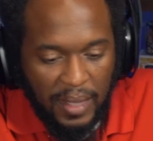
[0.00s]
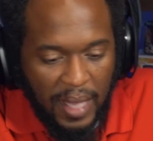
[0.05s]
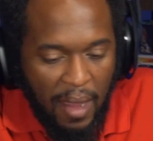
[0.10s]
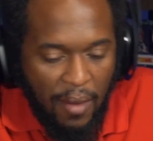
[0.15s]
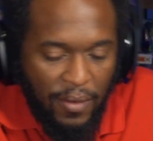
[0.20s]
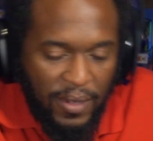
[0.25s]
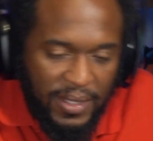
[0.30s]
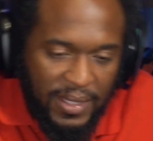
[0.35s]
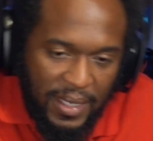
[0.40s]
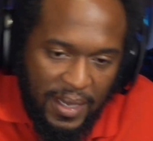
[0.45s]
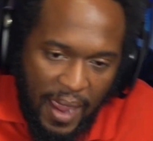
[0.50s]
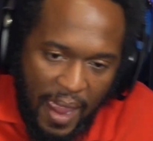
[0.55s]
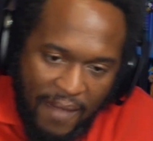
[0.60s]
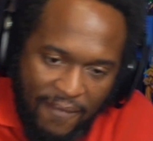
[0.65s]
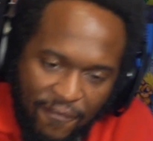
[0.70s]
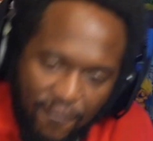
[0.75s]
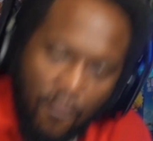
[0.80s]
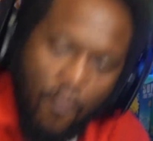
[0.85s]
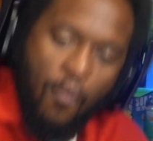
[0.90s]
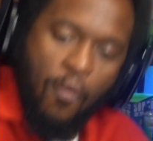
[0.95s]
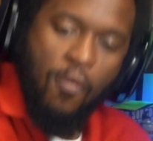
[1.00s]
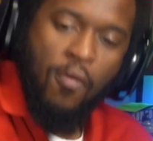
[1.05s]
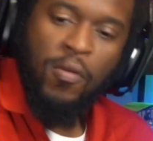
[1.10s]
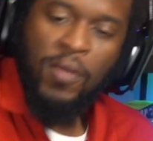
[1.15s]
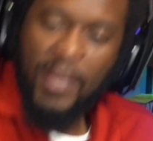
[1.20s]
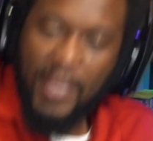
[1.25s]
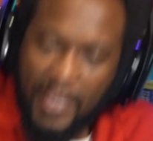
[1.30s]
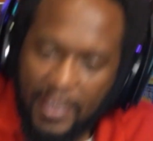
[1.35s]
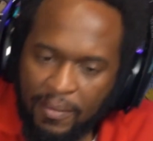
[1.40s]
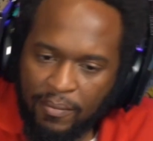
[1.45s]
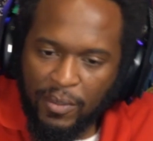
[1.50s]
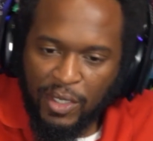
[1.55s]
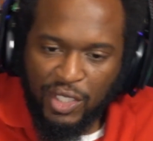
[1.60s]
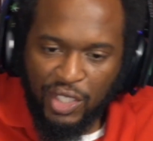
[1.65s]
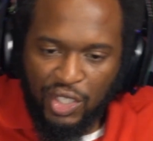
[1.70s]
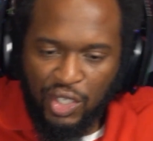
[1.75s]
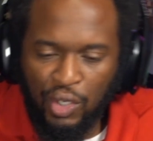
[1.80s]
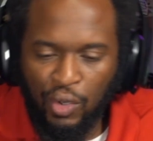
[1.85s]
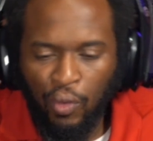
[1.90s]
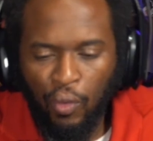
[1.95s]
Can we see a fully
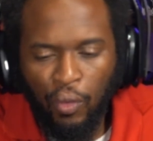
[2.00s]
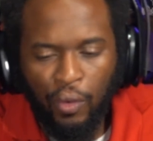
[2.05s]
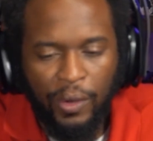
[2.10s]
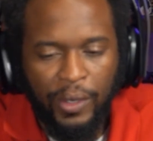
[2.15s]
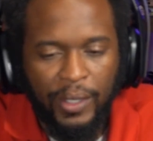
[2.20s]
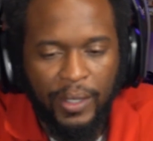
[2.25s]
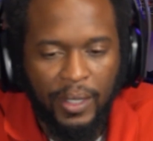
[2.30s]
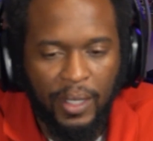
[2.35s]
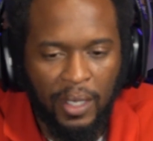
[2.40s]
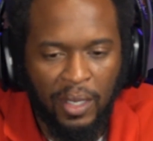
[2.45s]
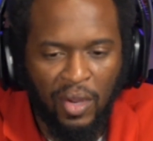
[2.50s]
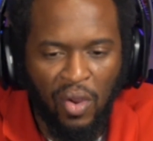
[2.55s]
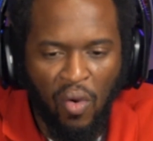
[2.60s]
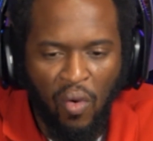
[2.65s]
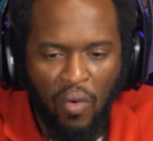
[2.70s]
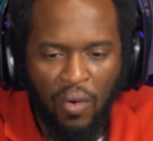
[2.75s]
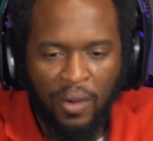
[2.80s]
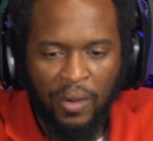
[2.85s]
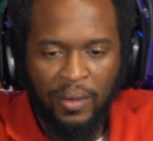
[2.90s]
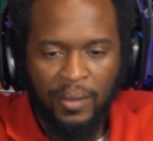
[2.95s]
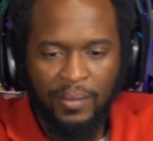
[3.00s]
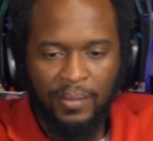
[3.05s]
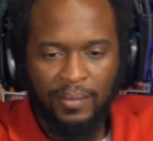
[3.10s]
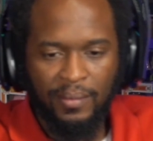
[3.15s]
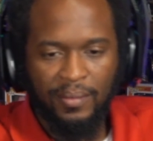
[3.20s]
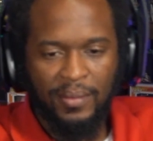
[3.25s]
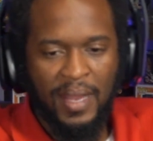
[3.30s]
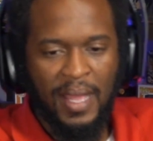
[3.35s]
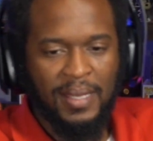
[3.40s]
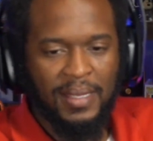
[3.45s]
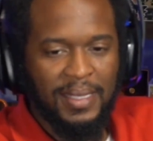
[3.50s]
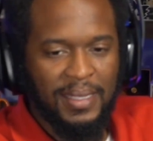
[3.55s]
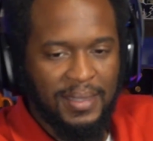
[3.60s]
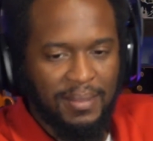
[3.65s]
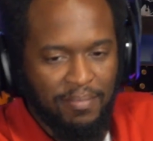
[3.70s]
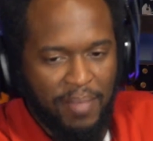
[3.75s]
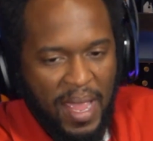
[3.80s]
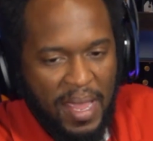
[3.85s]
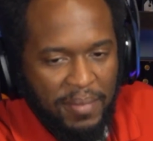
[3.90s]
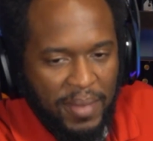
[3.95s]
matured Gorn? Not these
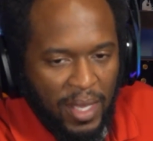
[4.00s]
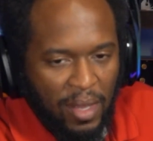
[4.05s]
baby